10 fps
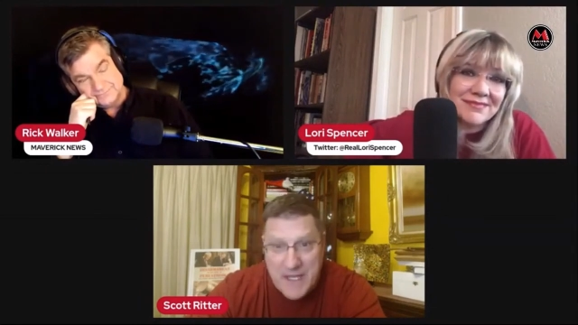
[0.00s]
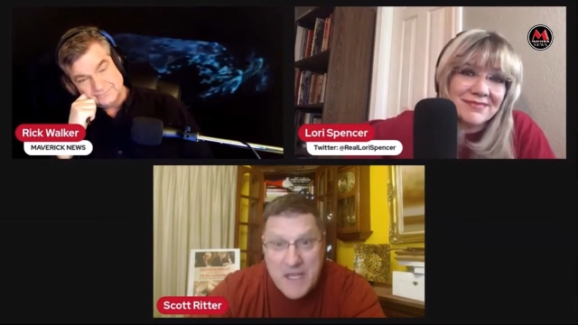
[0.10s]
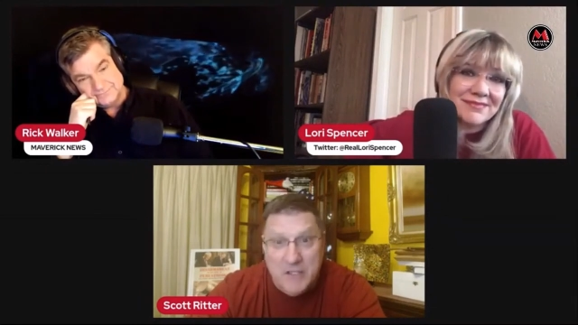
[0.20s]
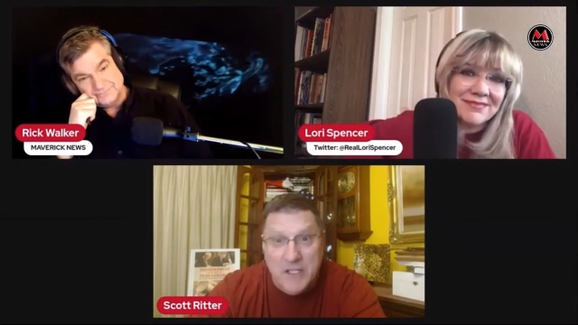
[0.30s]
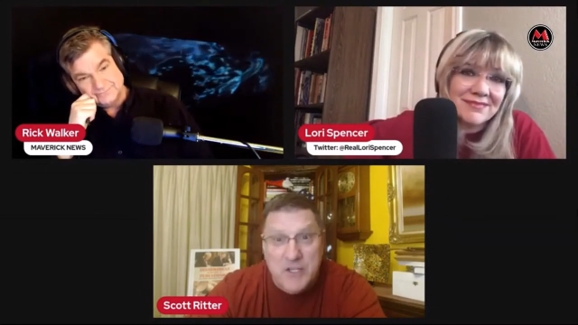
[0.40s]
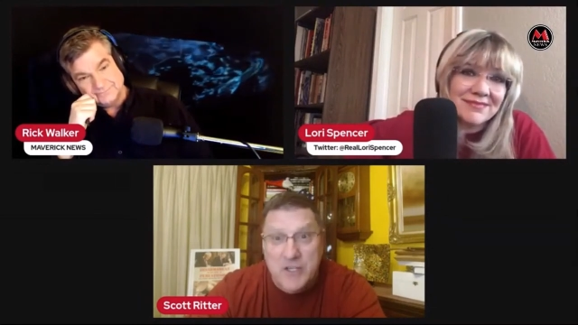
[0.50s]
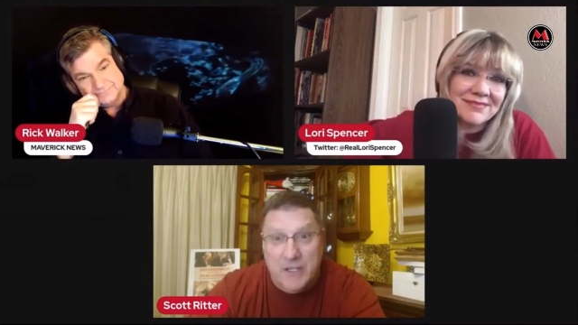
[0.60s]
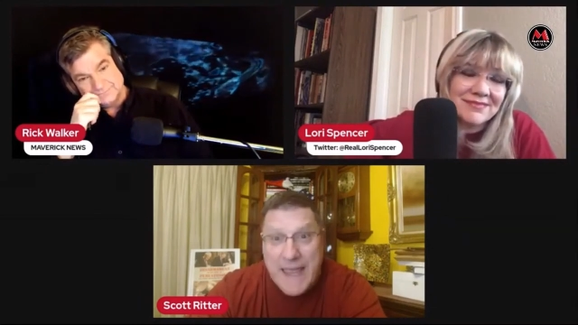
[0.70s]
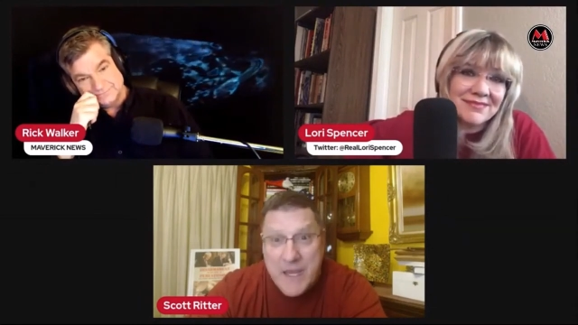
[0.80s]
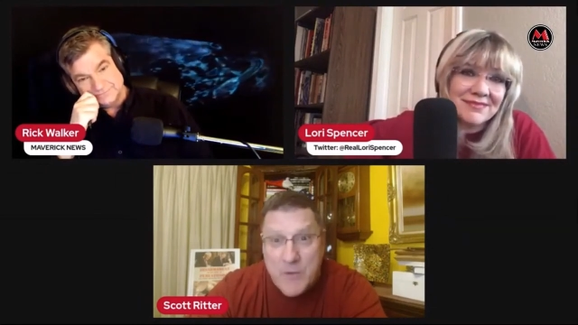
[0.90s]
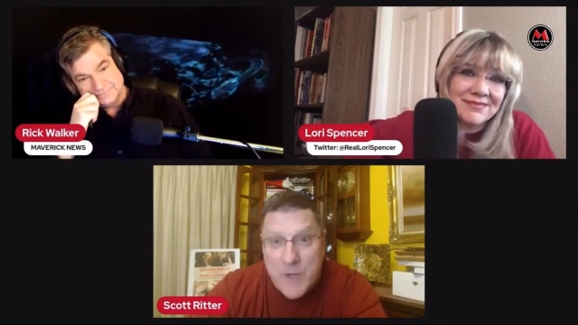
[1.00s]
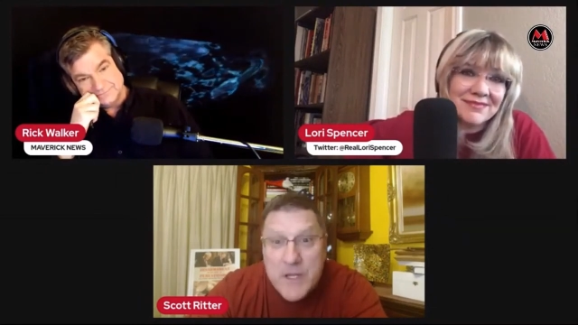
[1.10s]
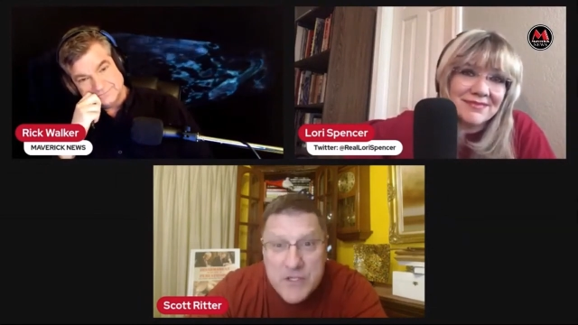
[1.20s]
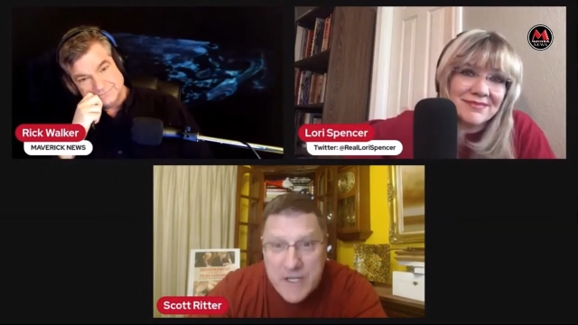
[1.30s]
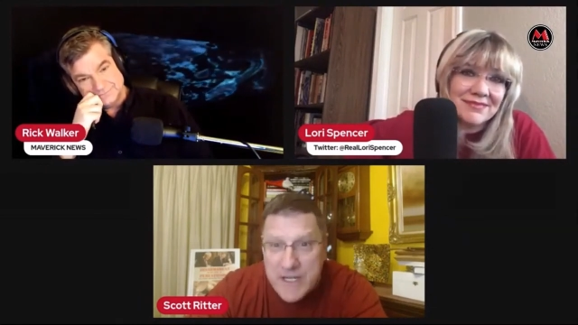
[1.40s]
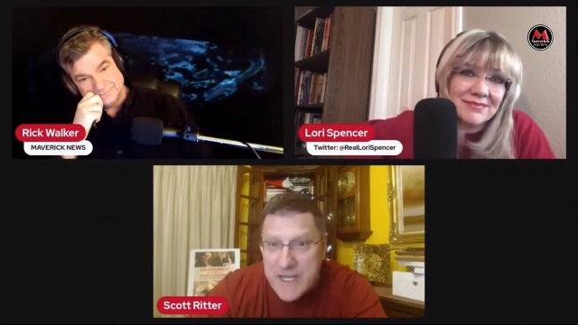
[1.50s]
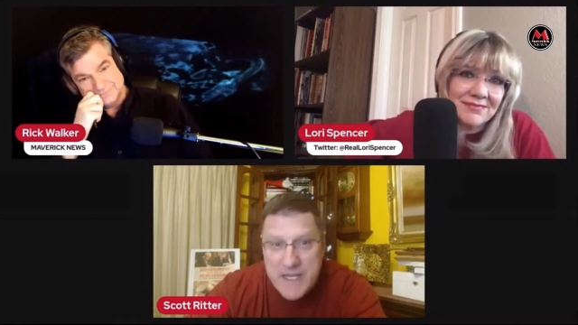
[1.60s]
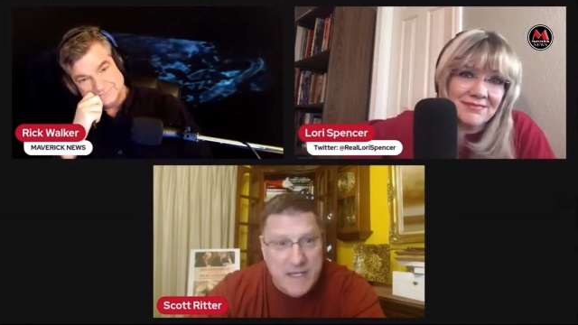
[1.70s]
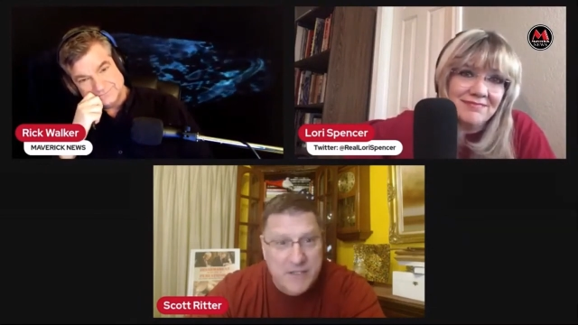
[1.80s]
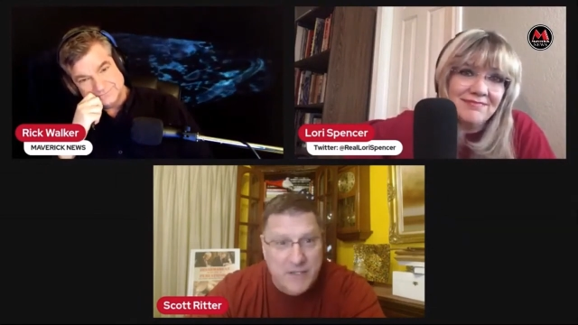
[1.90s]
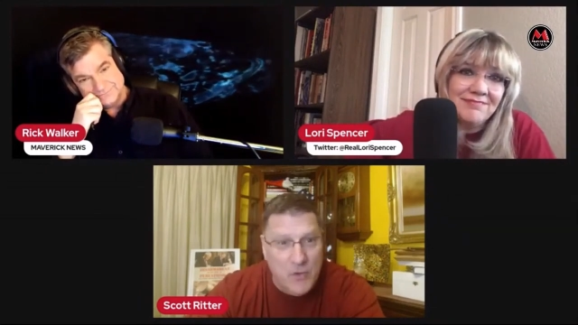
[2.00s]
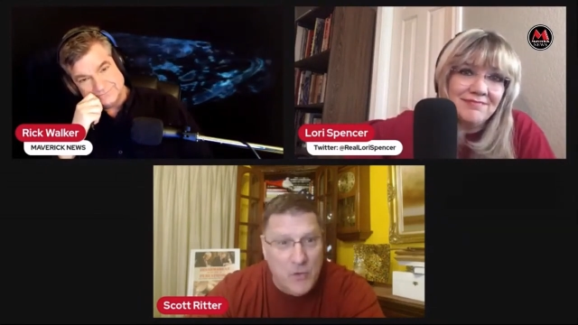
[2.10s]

Speaker 1: English language, and he is mm-hmm.